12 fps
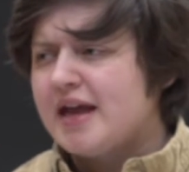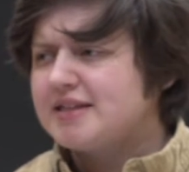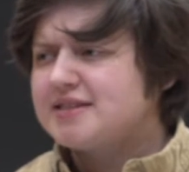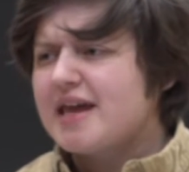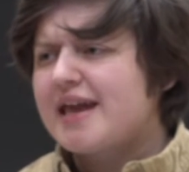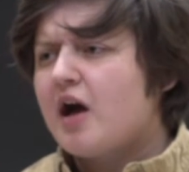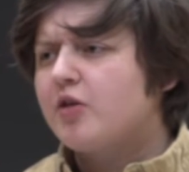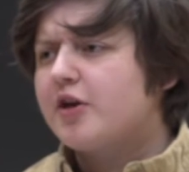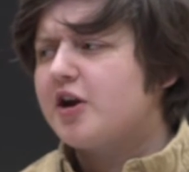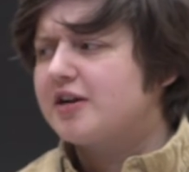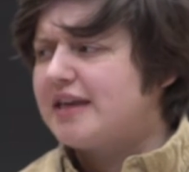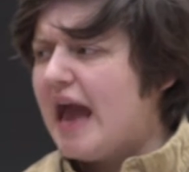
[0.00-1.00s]
It's like how
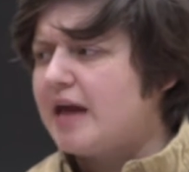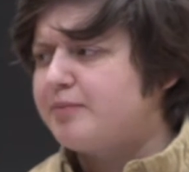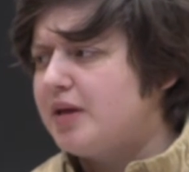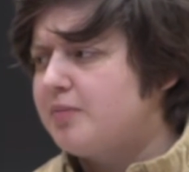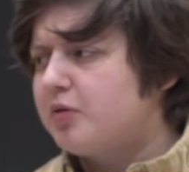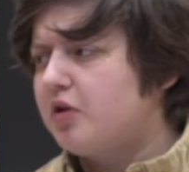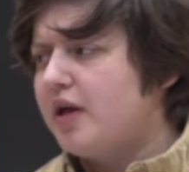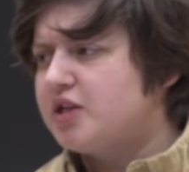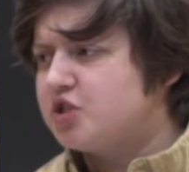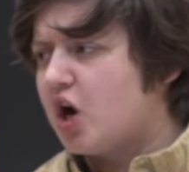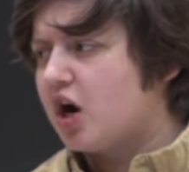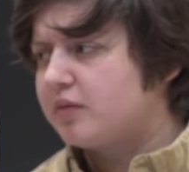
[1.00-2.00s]
there are cat people
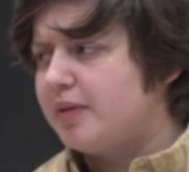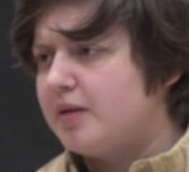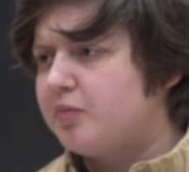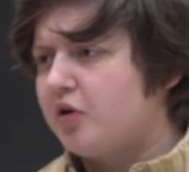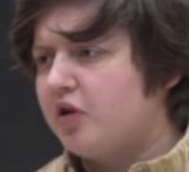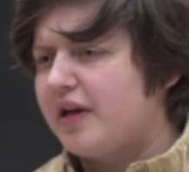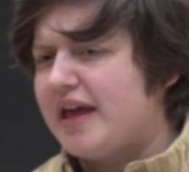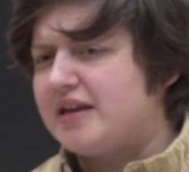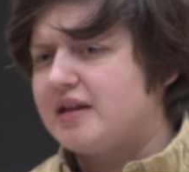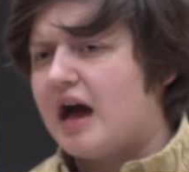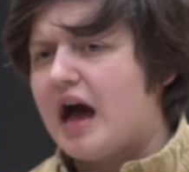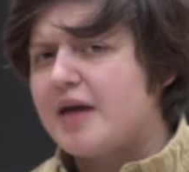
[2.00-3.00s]
and dog people,
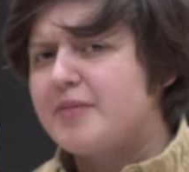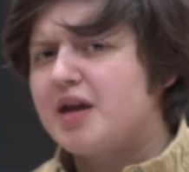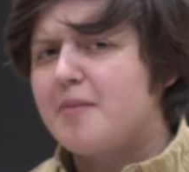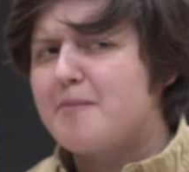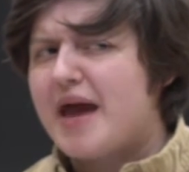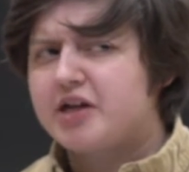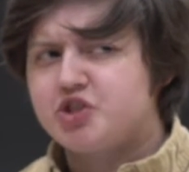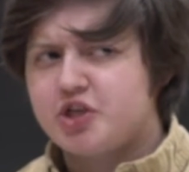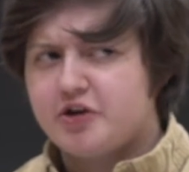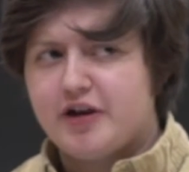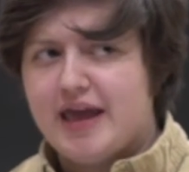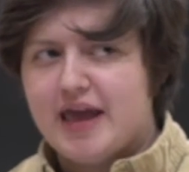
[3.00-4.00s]
and I'm an imaginary